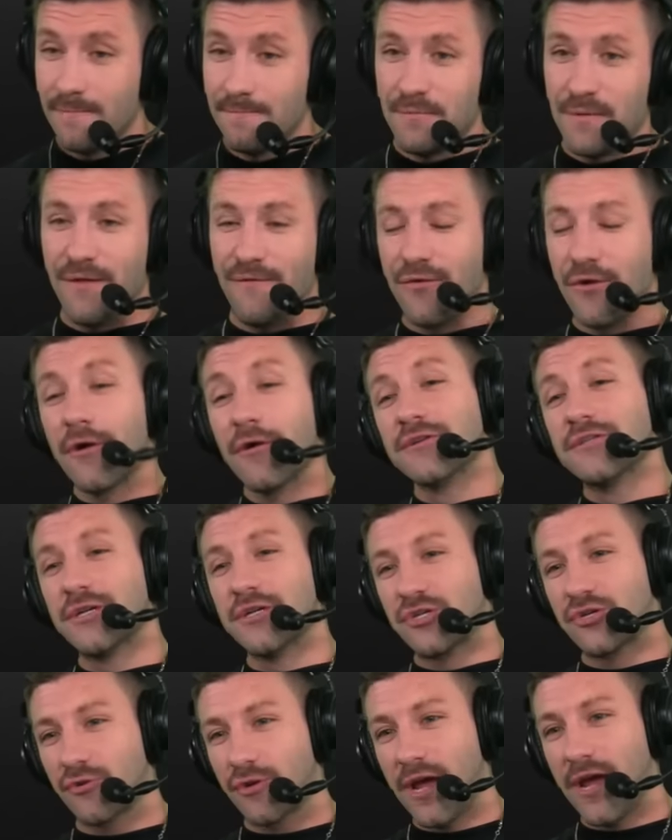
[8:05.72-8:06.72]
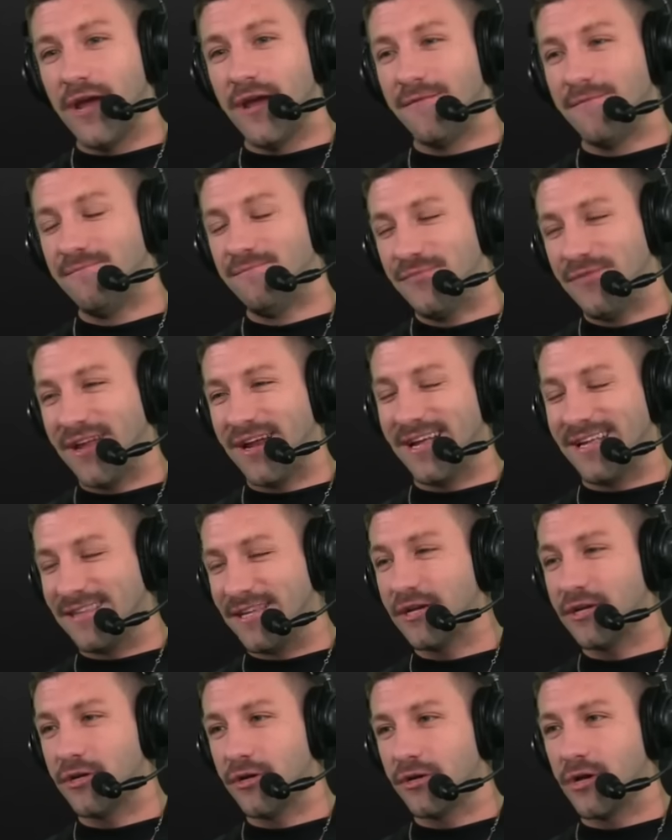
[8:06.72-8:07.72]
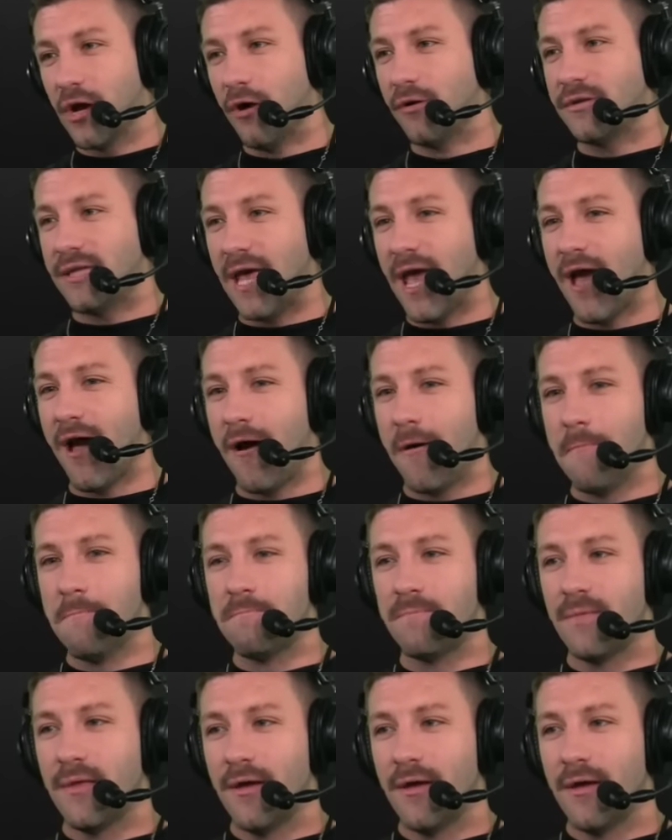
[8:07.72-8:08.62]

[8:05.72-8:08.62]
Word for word: if there was a trade that I think could go down,